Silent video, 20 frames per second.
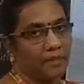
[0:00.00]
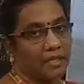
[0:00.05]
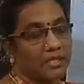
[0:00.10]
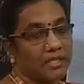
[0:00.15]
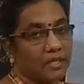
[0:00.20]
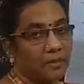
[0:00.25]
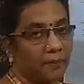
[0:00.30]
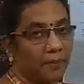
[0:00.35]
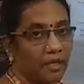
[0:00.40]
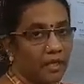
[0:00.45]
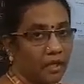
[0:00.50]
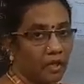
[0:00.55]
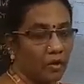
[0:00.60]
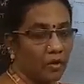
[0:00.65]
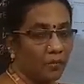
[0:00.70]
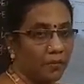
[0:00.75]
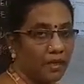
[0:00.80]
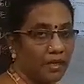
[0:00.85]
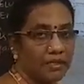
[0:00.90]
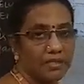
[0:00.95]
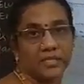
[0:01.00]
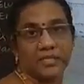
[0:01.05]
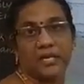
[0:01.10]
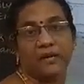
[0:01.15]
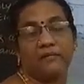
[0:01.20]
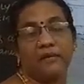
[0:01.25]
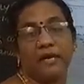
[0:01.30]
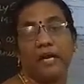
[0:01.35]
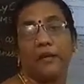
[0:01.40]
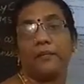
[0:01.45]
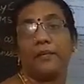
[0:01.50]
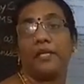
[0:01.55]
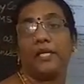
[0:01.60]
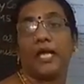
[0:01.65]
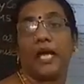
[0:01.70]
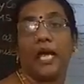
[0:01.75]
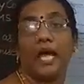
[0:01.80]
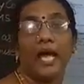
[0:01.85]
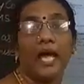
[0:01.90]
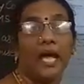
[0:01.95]
Mesopotamians developed
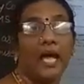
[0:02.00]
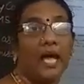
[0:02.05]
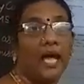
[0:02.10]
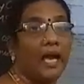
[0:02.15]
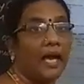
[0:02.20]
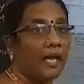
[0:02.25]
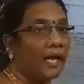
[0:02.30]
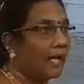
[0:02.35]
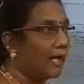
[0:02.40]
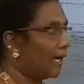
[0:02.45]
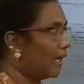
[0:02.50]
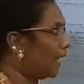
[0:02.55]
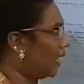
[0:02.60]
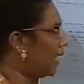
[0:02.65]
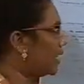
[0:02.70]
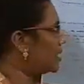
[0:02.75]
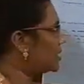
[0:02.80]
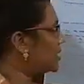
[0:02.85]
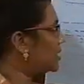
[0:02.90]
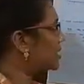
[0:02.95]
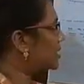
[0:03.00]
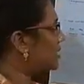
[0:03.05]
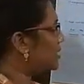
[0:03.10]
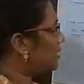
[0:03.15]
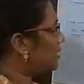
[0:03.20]
the irrigation